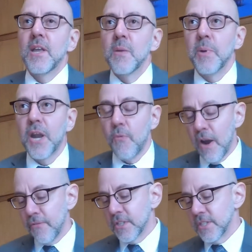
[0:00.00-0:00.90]
But in
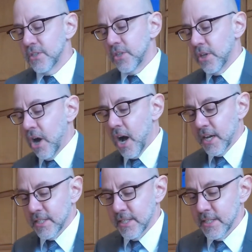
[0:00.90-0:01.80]
references to the
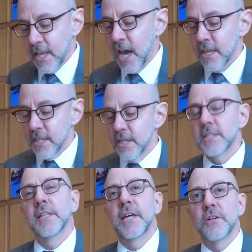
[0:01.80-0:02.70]
caucuses, I think
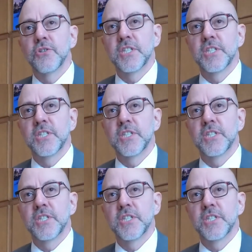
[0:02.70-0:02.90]
the letters